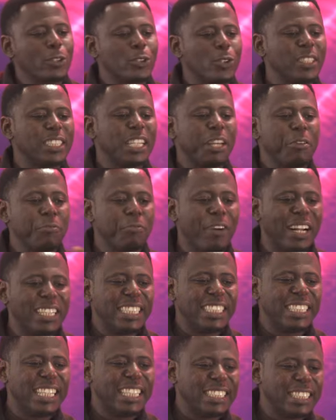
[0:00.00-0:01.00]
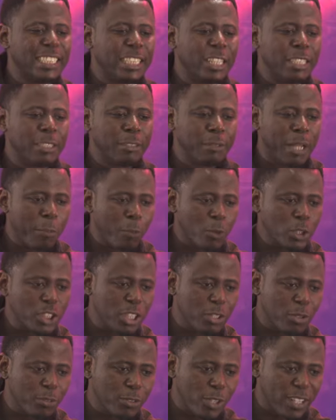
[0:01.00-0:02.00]
does not invalidate the
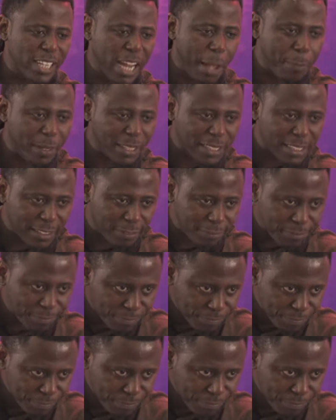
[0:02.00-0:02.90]
emotion of the other person.